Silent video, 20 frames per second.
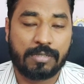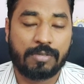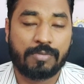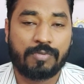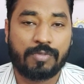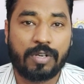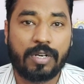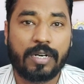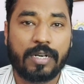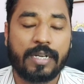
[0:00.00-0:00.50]
The
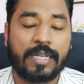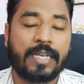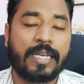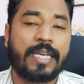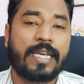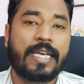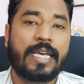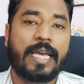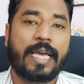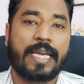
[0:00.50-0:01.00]
word
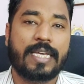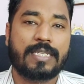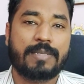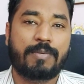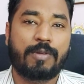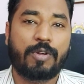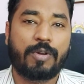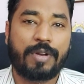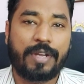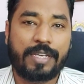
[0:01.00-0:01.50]

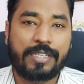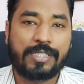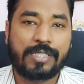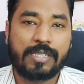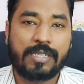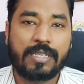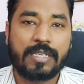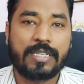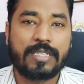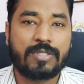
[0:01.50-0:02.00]

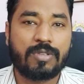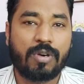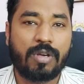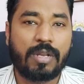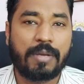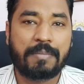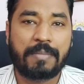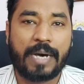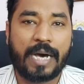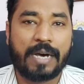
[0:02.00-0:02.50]
exploration is
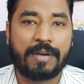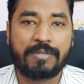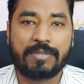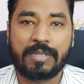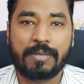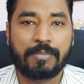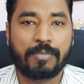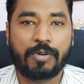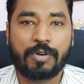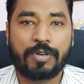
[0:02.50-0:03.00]
all about
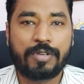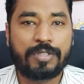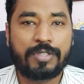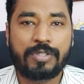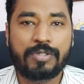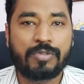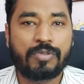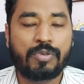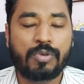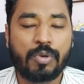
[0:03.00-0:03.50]
the more
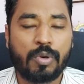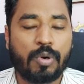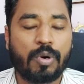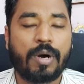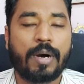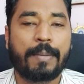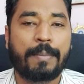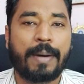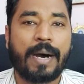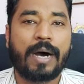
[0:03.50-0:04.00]
you
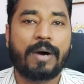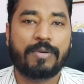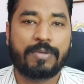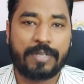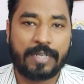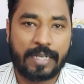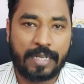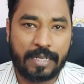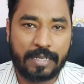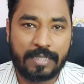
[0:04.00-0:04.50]
know
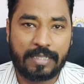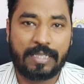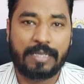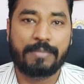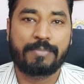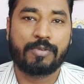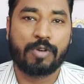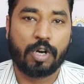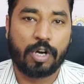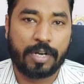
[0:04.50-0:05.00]
about the
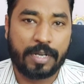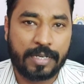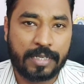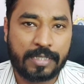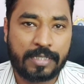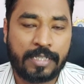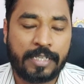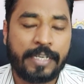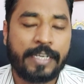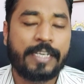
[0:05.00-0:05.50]

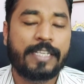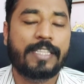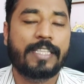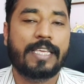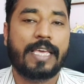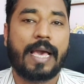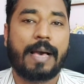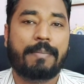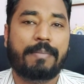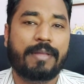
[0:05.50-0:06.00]
product,
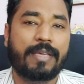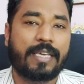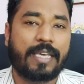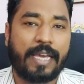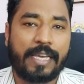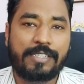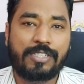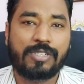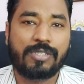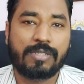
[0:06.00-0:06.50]
the
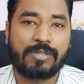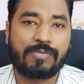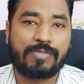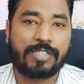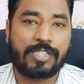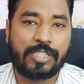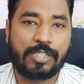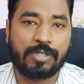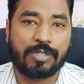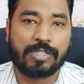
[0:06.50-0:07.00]
application
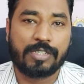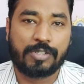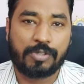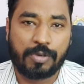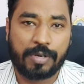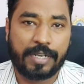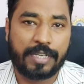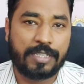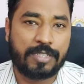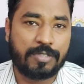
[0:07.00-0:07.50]
which you are
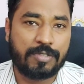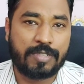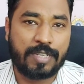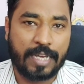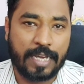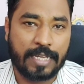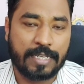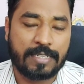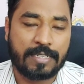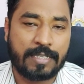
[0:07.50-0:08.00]
trying to
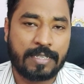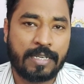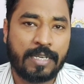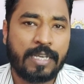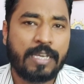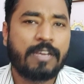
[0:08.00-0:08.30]
test.